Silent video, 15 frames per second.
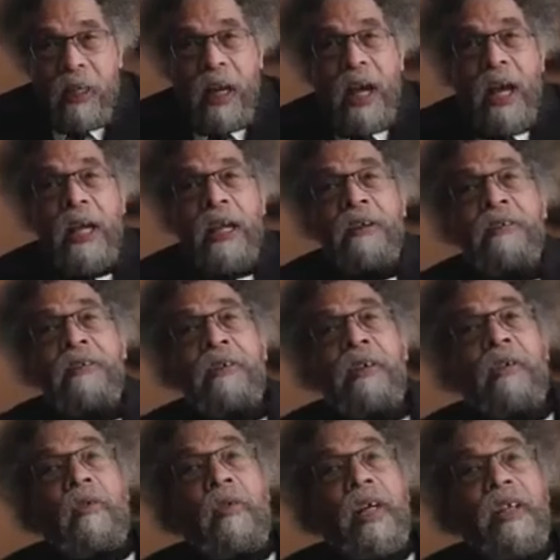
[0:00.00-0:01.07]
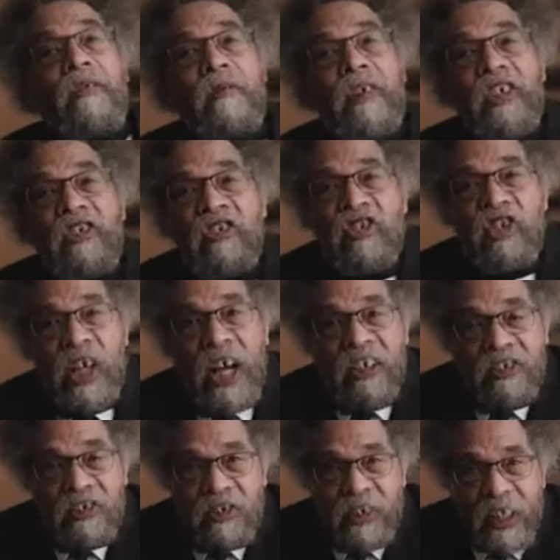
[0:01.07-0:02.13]
I enter in the quest for
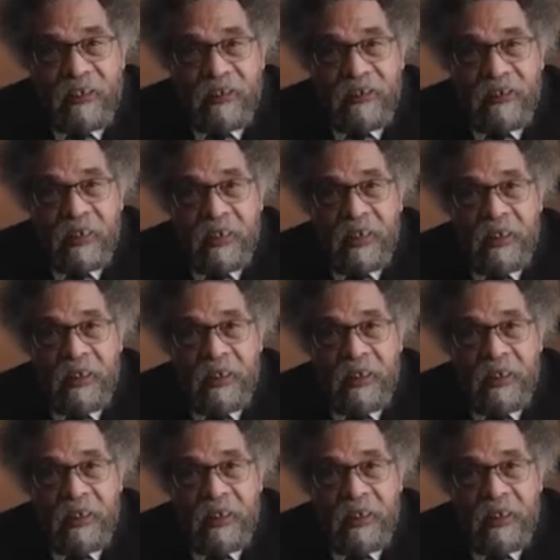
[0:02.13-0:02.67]
justice.